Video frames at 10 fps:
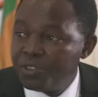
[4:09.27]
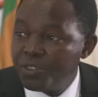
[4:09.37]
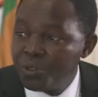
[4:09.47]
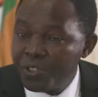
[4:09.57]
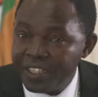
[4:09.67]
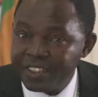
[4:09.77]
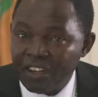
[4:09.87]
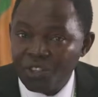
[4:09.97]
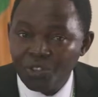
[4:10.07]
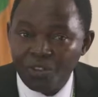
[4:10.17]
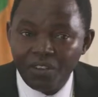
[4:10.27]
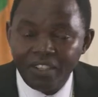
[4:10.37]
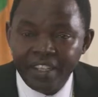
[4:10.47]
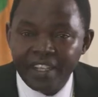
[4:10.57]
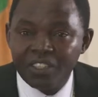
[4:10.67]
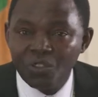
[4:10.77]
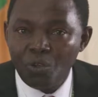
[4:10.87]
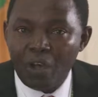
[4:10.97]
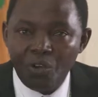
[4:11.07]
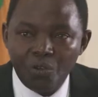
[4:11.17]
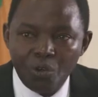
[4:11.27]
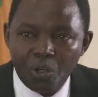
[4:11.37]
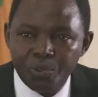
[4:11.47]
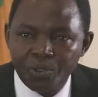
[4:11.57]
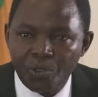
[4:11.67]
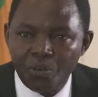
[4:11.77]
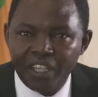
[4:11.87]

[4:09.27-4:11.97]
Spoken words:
children are also eager to know how crops grow.